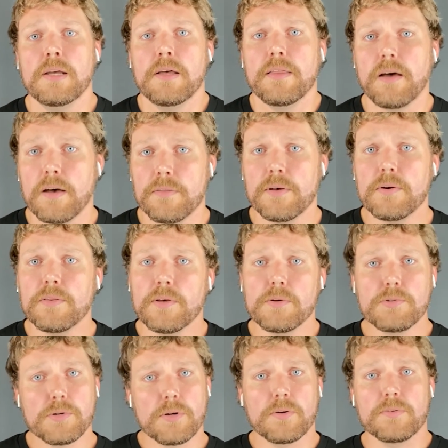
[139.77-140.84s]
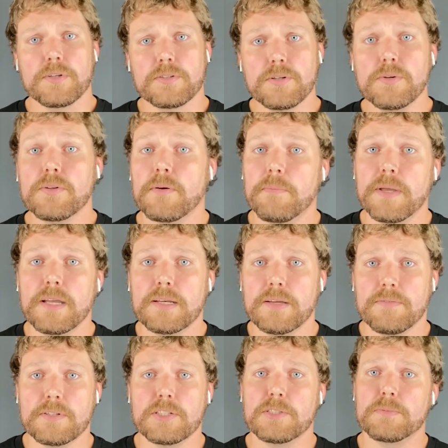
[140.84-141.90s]
Those are the two of the big
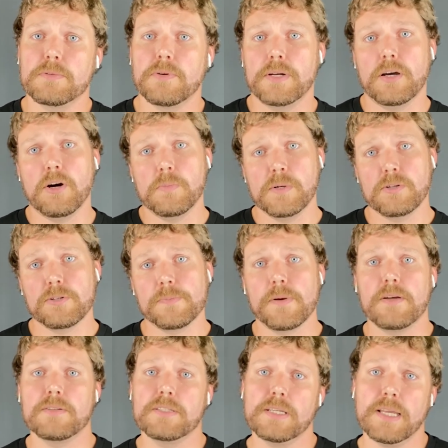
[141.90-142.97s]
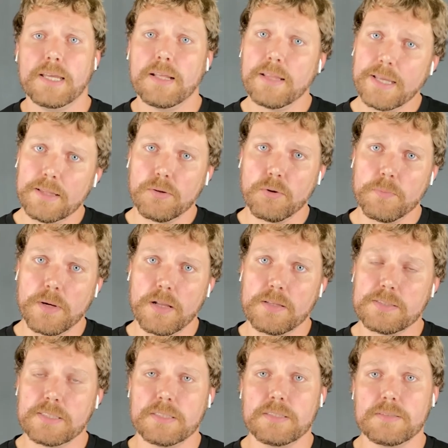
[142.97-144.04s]
differences between a homeowner's policy and a landlord
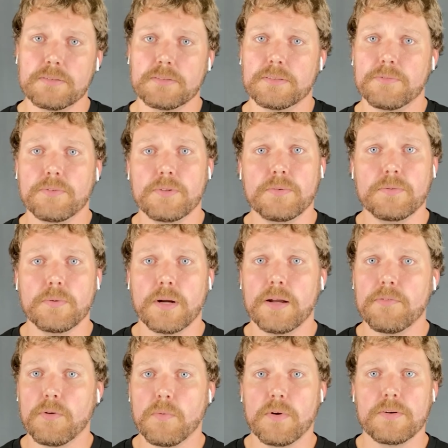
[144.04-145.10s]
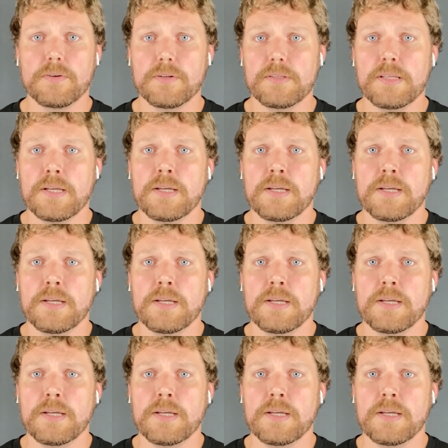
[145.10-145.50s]
policy. So if you were ever wondering,